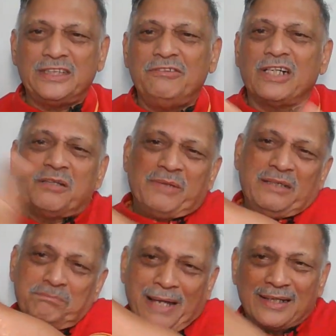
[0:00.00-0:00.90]
they will
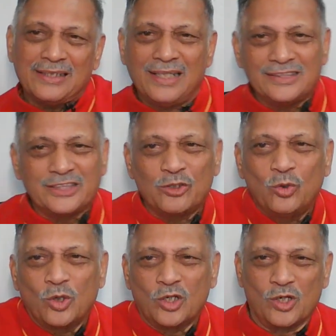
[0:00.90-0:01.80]
remain parallel as they
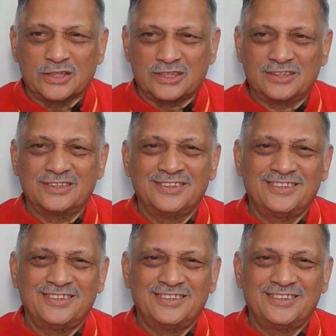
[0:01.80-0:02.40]
go across